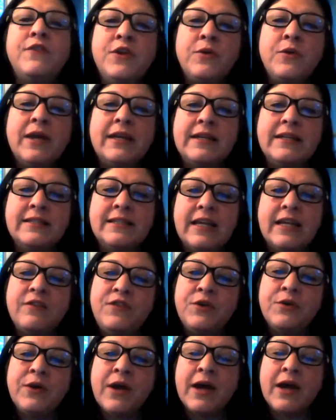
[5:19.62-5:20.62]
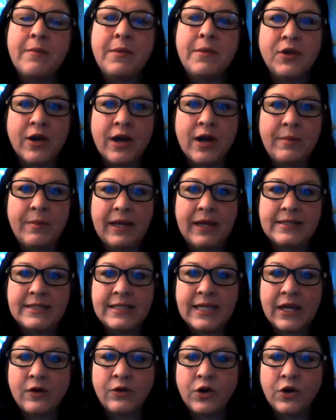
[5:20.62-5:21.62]
you come and you're coming into
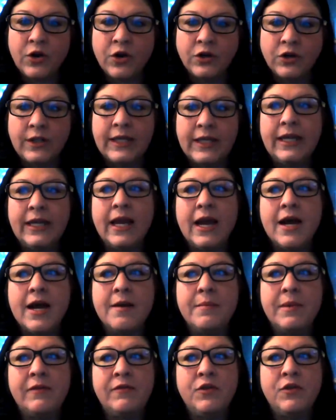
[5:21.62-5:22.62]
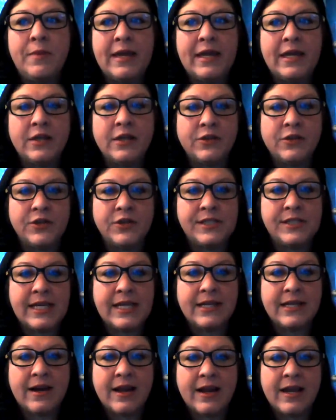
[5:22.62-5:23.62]
town early, if you make it
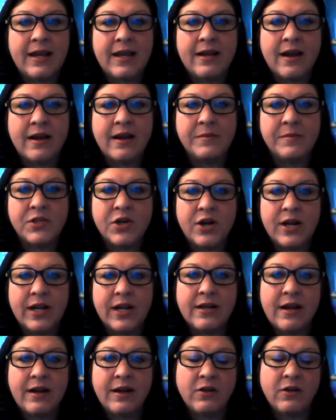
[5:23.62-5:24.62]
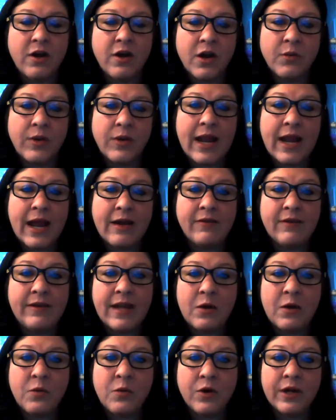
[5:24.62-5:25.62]
Thursday night, starting at 9 o'clock, we're going to have a
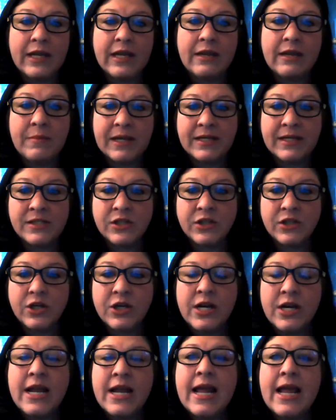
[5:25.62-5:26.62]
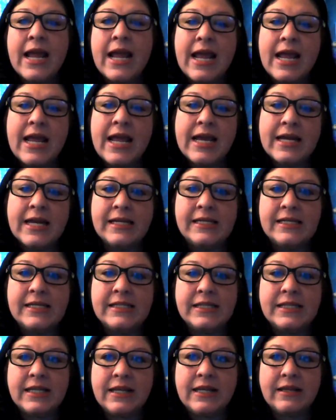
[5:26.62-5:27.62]
networking mixer,
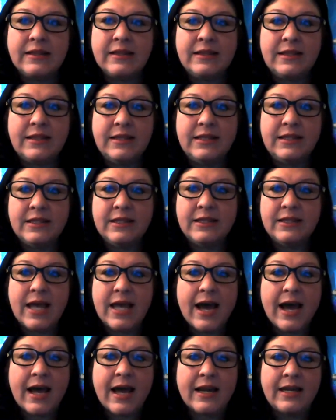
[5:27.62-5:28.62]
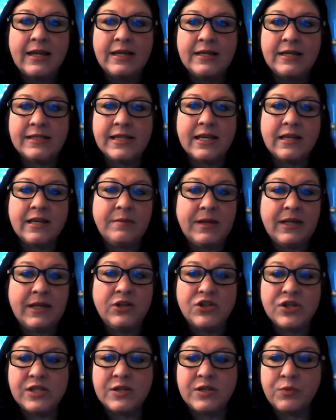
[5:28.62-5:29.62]
and that is going to be
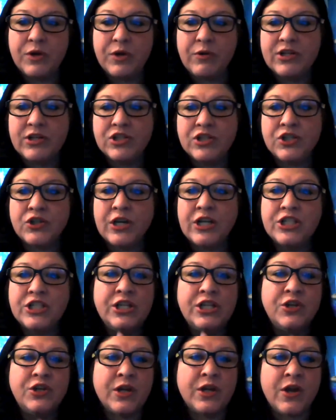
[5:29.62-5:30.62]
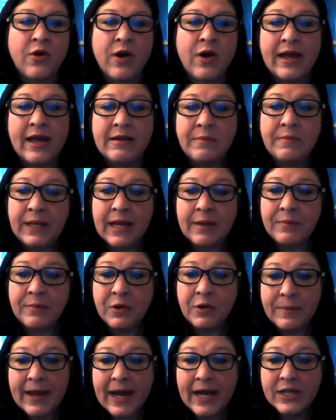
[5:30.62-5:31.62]
just pre-registration. You can go ahead and pick up
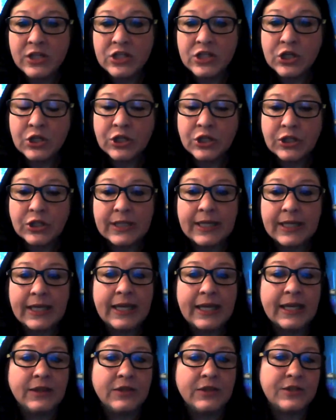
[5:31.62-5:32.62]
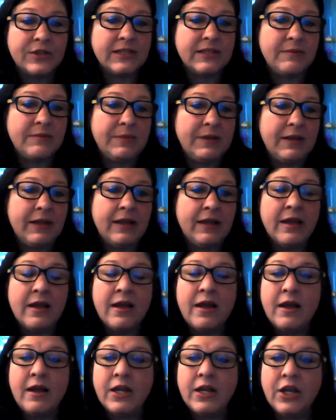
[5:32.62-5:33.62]
your badge early, and there's going to be,
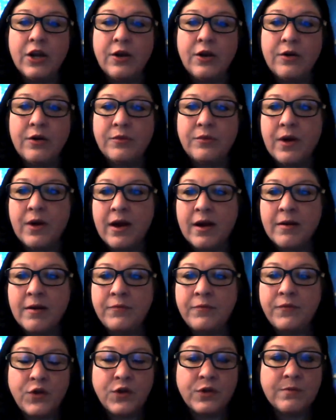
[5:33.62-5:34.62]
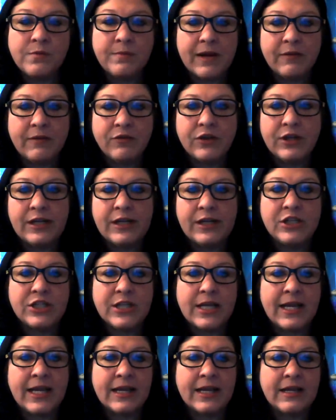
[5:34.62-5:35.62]
food and
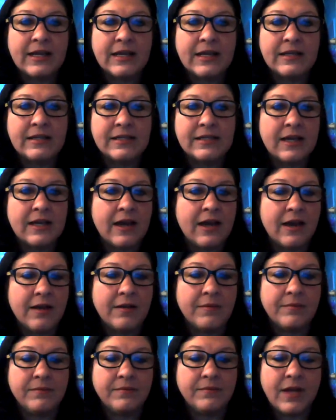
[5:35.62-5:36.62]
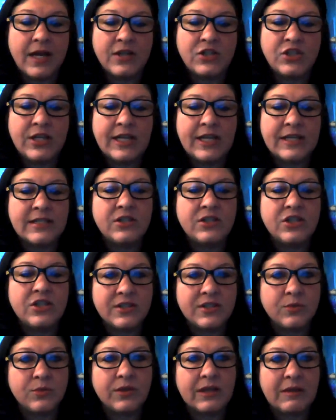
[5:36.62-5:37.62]
beverage, and a chance to
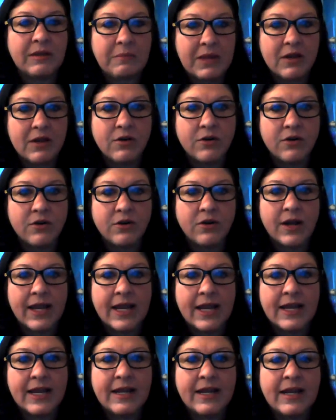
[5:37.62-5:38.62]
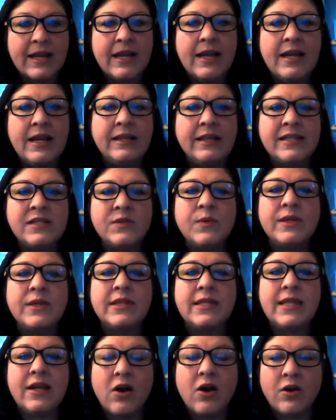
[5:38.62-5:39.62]
just really mingle. And that's one
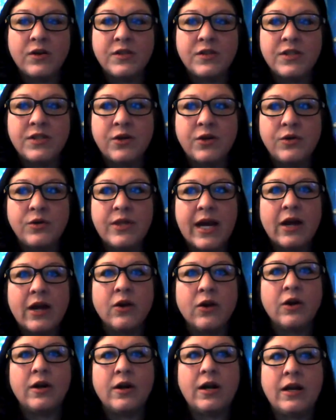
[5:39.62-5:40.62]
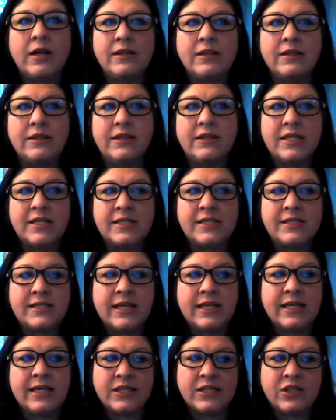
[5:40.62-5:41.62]
thing also, that this
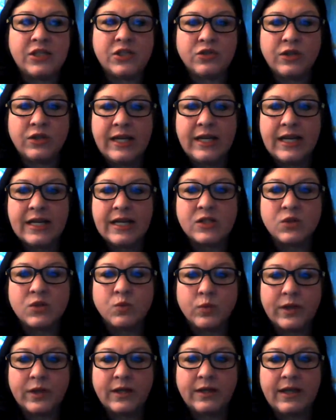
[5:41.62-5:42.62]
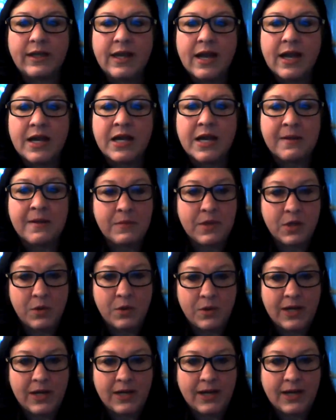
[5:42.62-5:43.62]
industry is really a
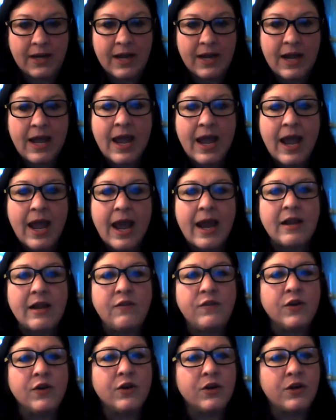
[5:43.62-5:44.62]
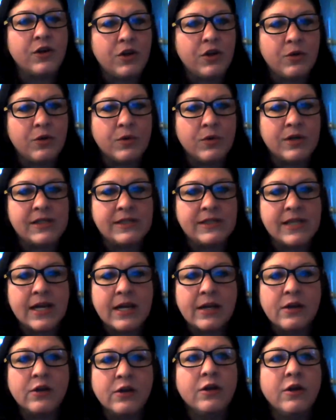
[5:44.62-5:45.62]
community. And if you're a newer
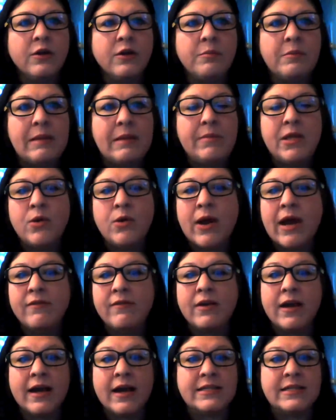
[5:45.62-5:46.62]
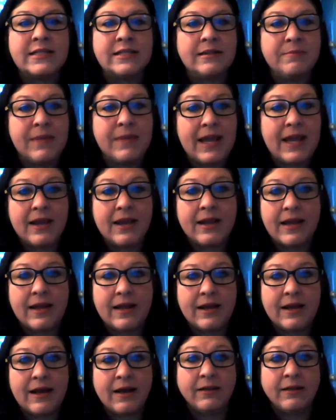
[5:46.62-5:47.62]
designer, maybe you haven't got to make
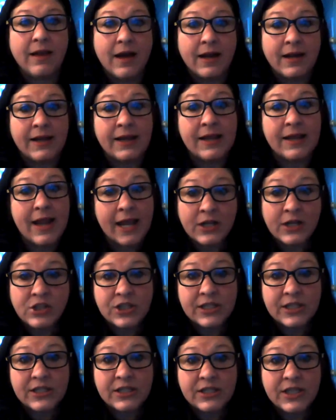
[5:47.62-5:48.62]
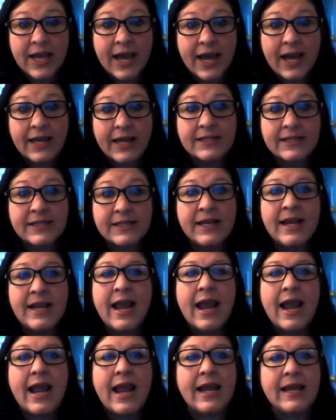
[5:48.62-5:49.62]
a lot of connections yet,
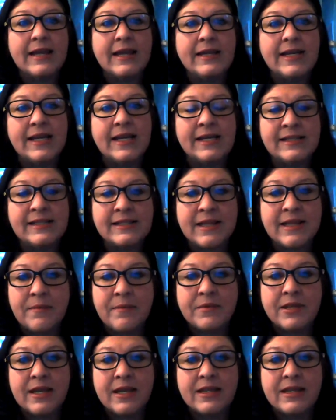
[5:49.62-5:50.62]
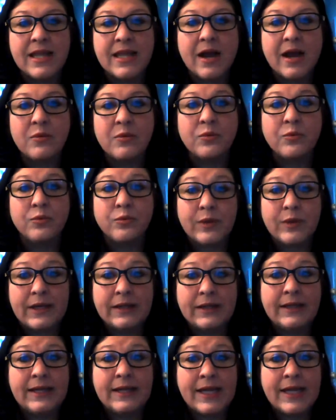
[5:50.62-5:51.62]
and it's something that
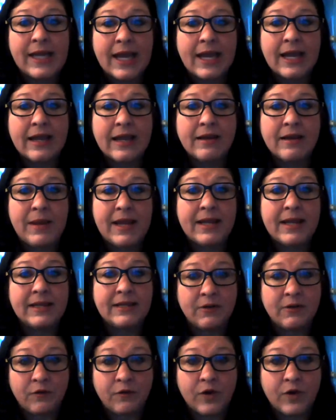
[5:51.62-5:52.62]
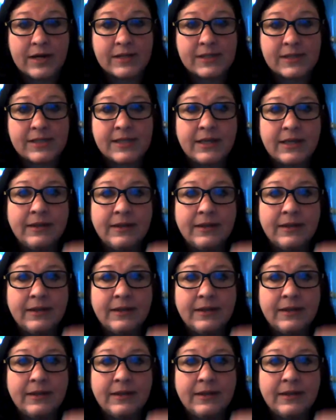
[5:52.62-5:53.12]
really can make a difference.